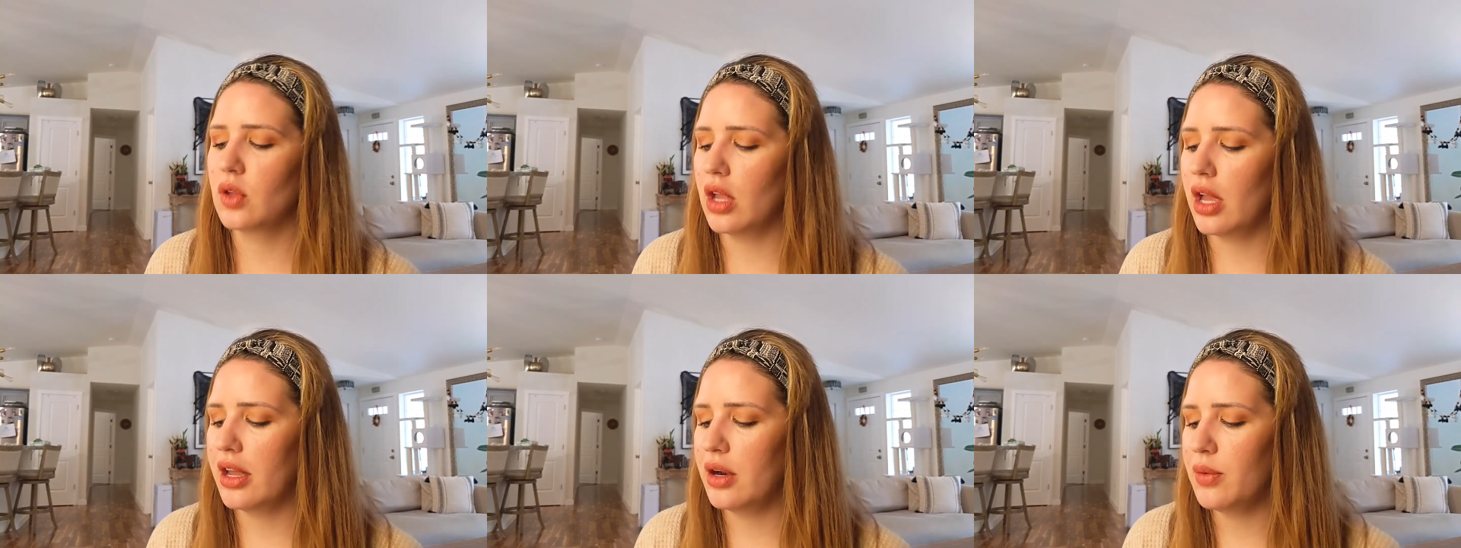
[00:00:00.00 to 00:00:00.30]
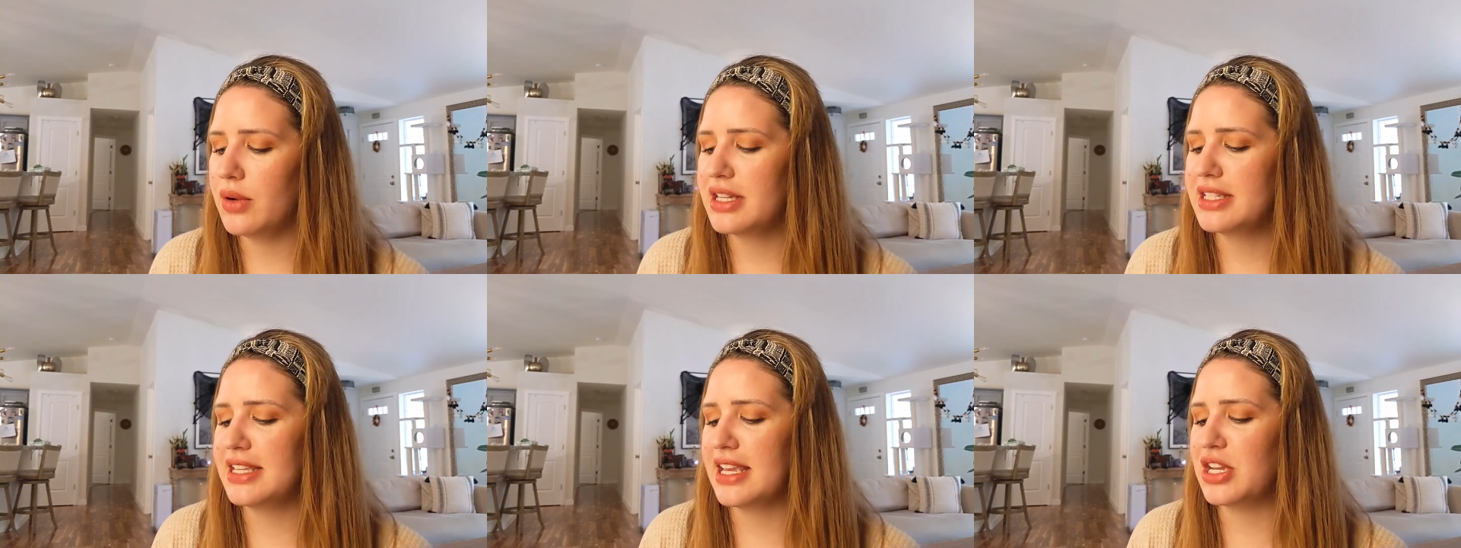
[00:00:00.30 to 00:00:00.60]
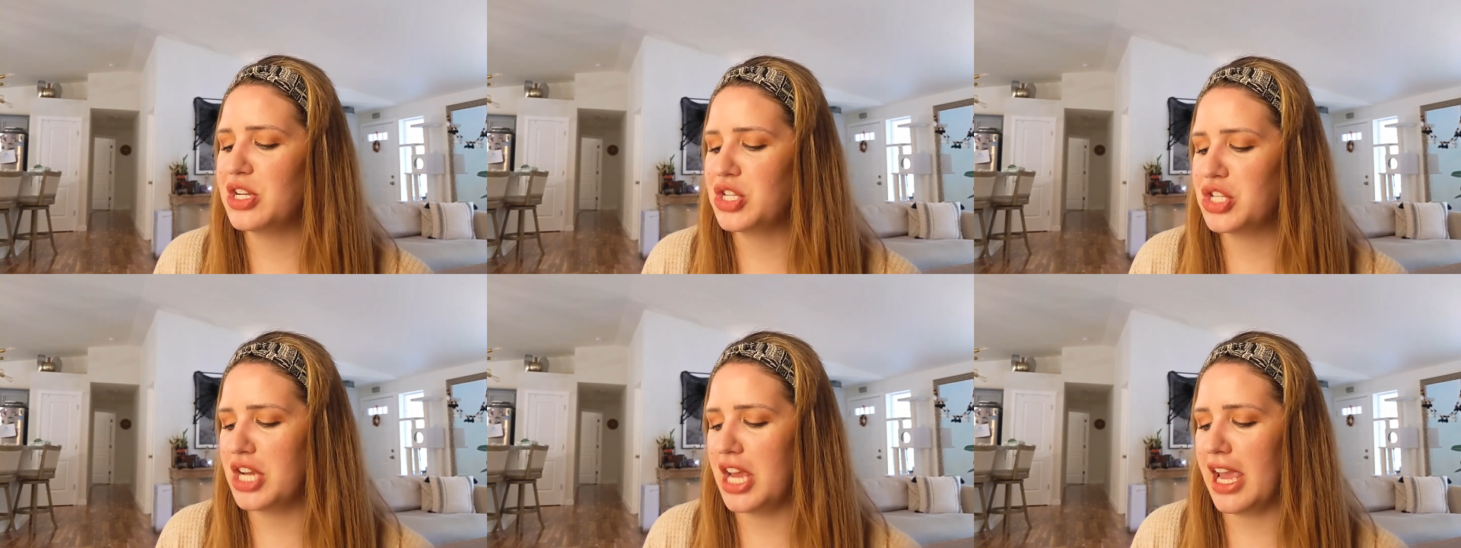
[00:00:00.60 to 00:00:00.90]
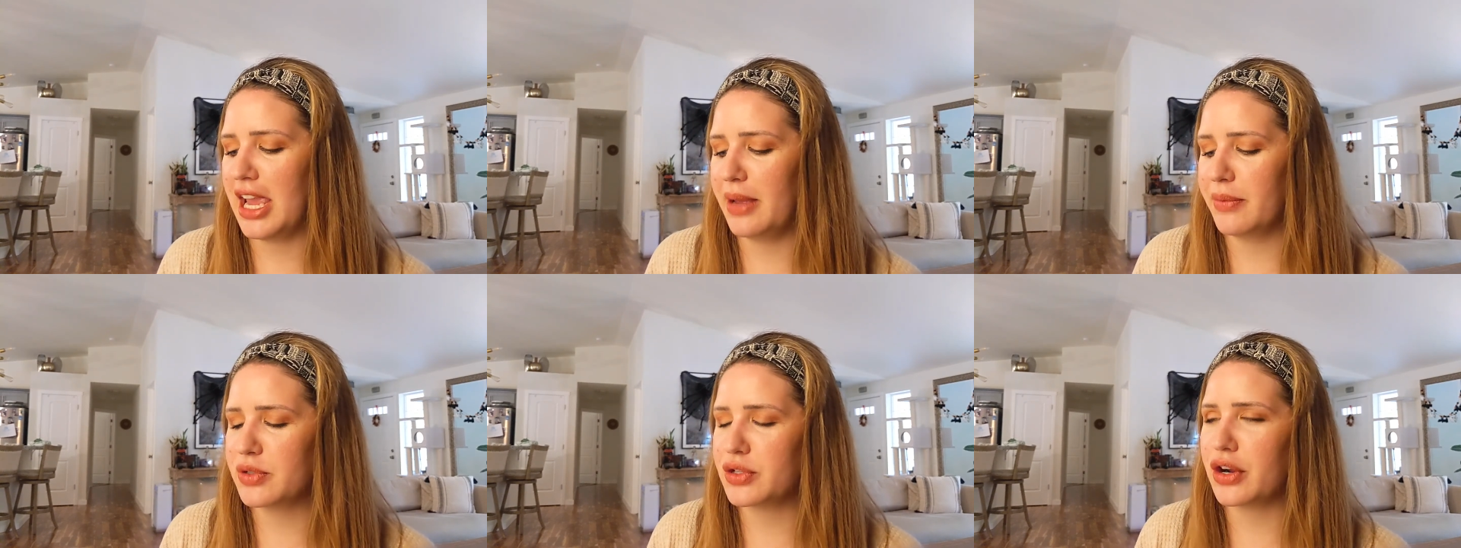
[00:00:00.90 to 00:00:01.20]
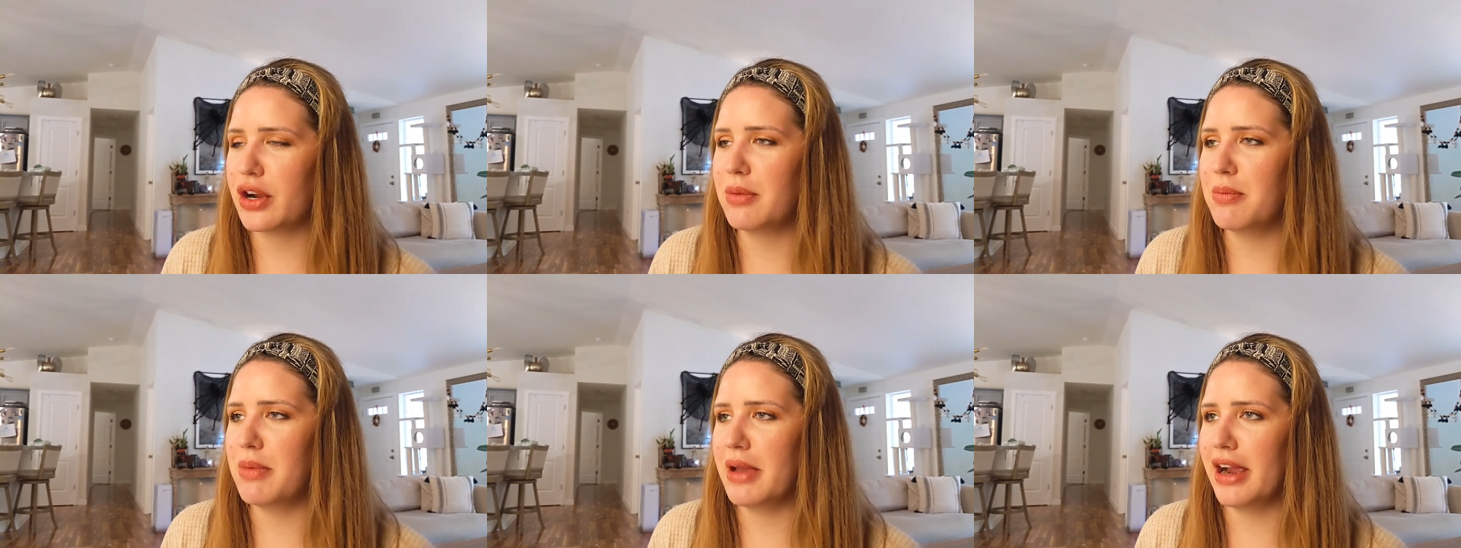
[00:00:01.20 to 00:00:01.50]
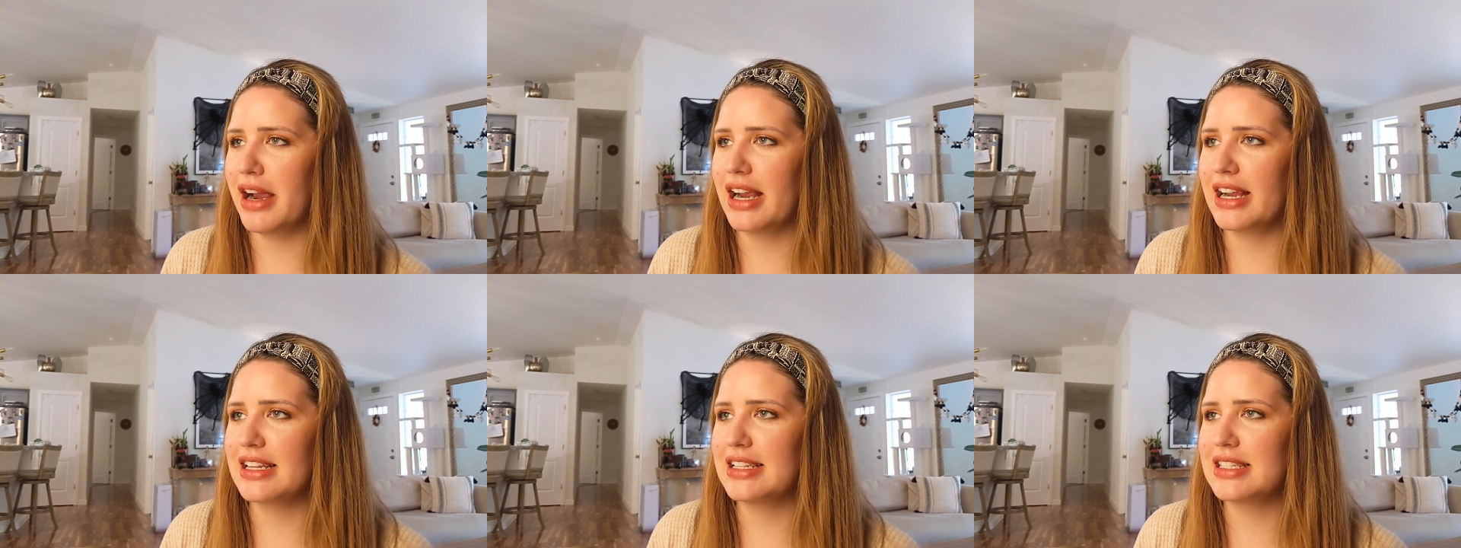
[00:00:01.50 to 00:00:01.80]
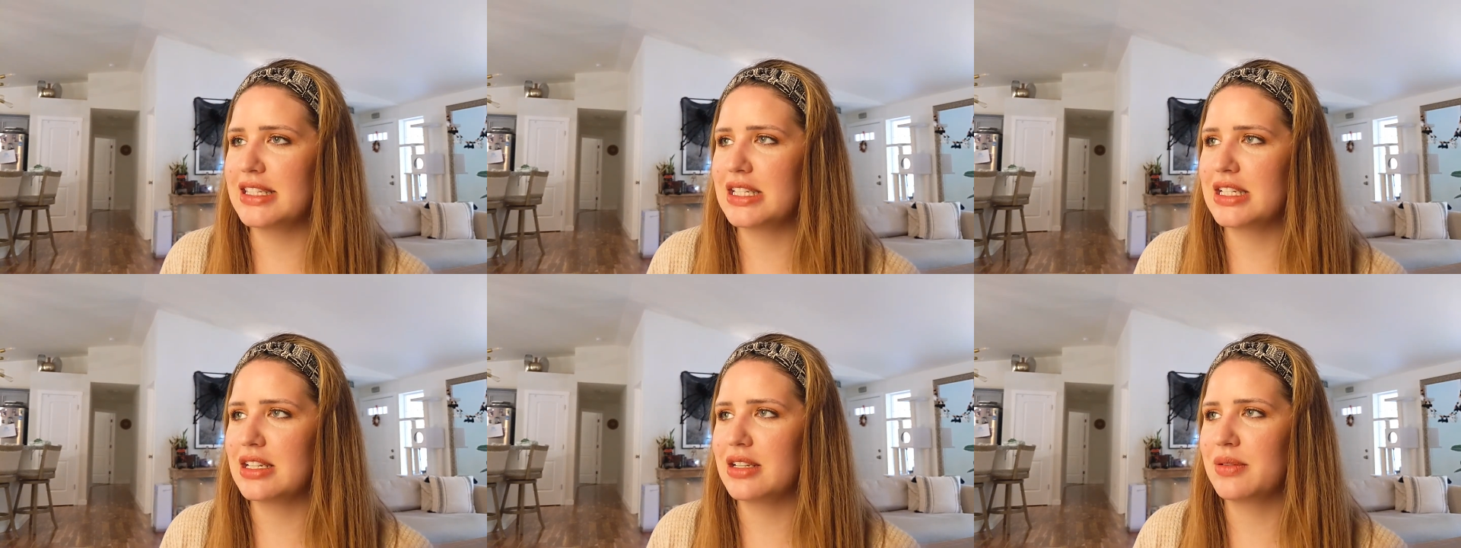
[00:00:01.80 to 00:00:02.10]
I don't want to say ashamed or
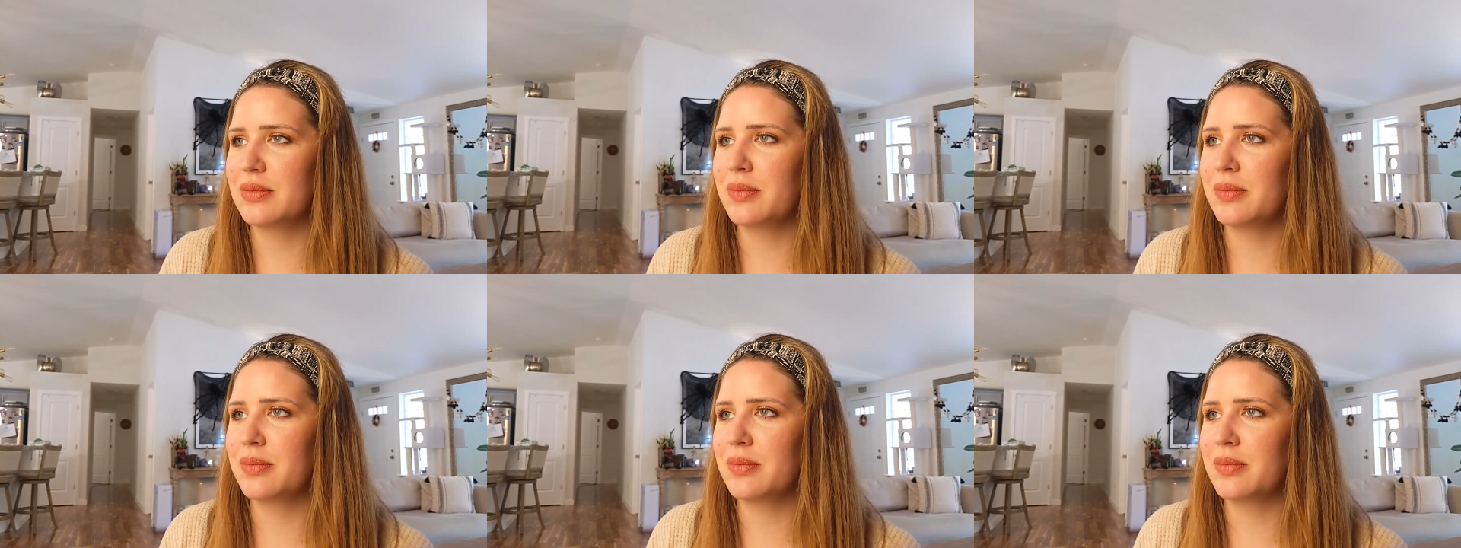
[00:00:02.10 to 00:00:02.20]
embarrassed.